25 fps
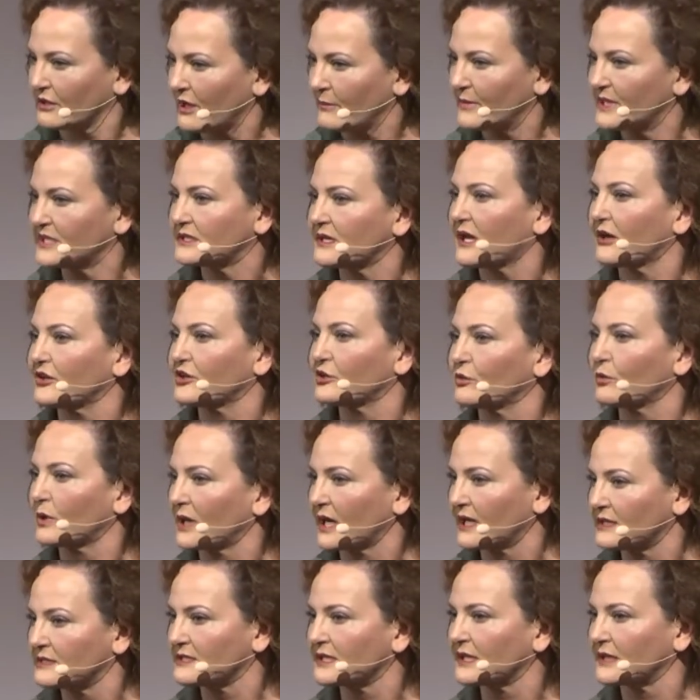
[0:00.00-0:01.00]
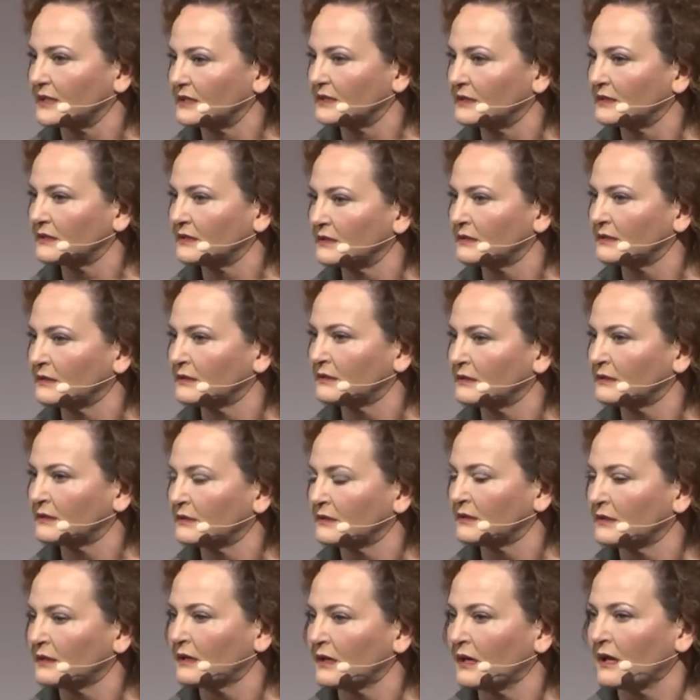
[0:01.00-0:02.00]
me tell you what I did.
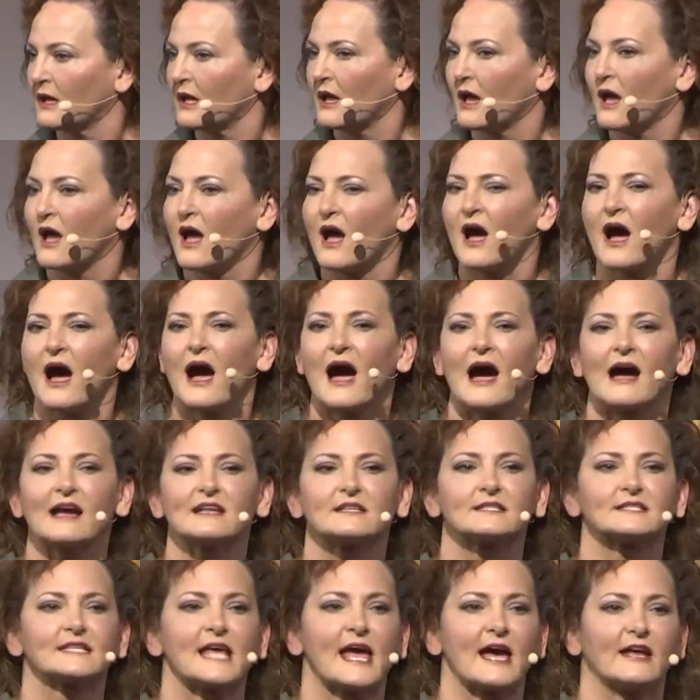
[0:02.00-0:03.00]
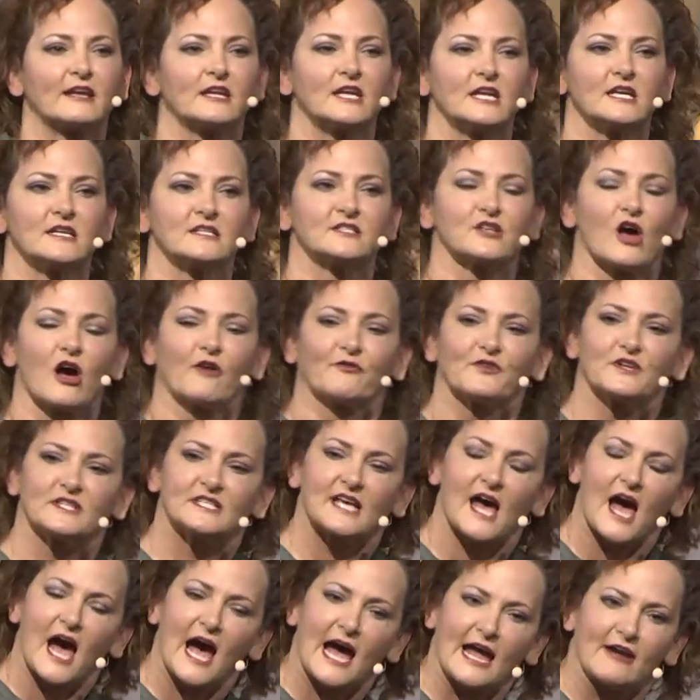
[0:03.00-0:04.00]
I sat in his office,
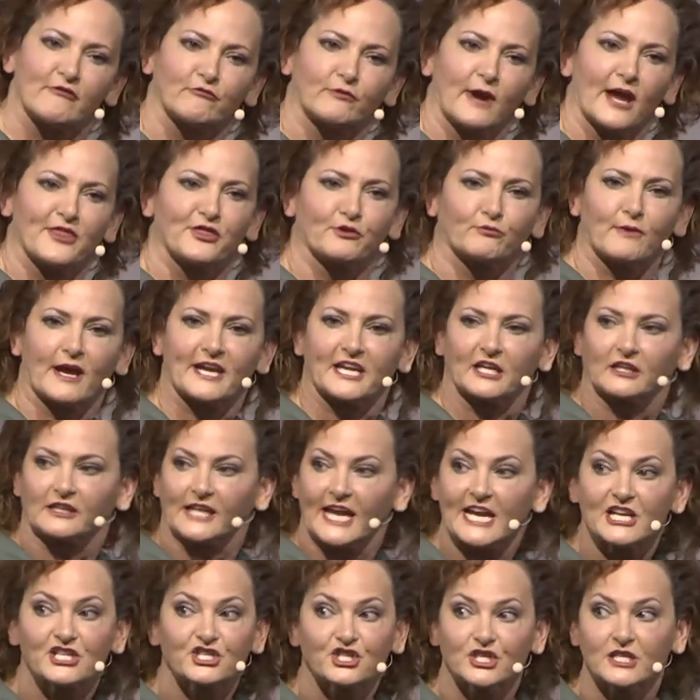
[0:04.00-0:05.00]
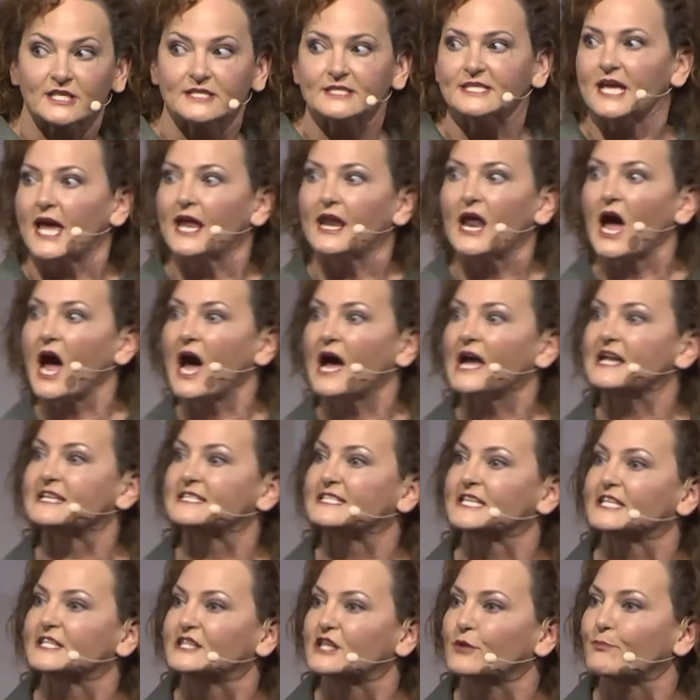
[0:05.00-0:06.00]
I read the regulations, and I
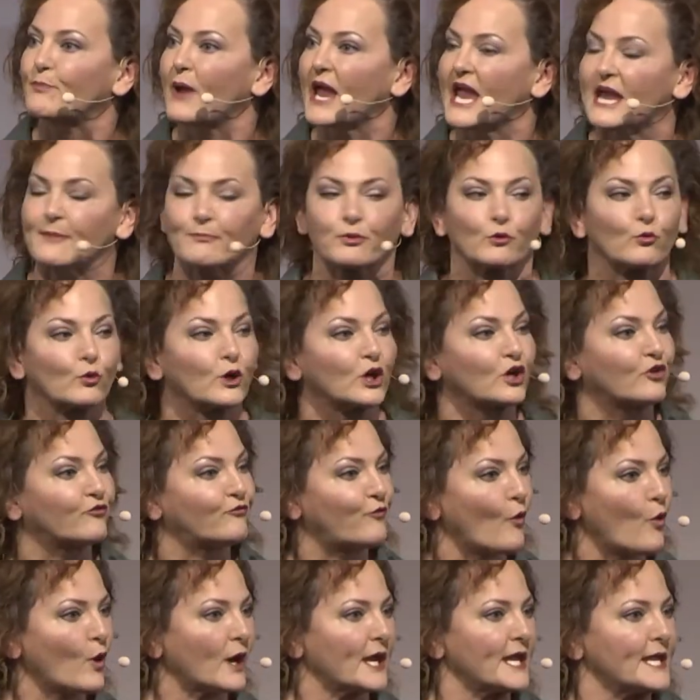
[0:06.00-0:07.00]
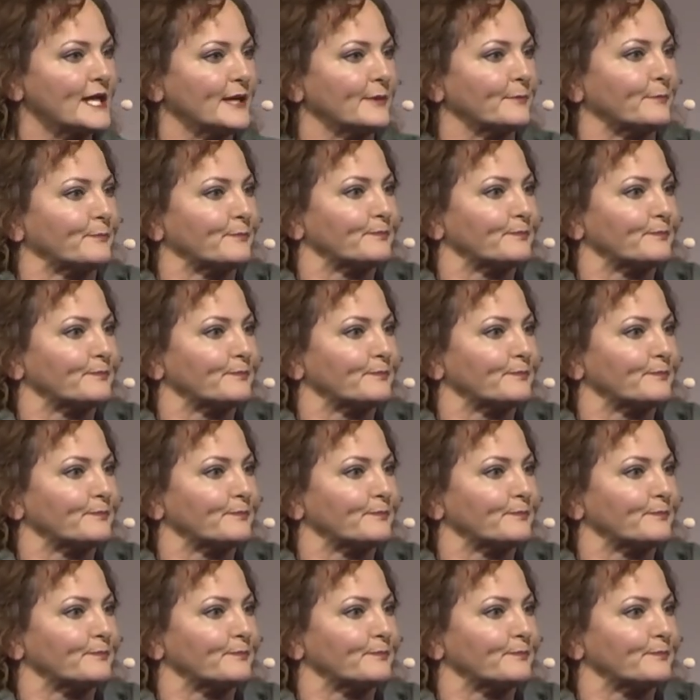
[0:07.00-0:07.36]
did the paperwork for him.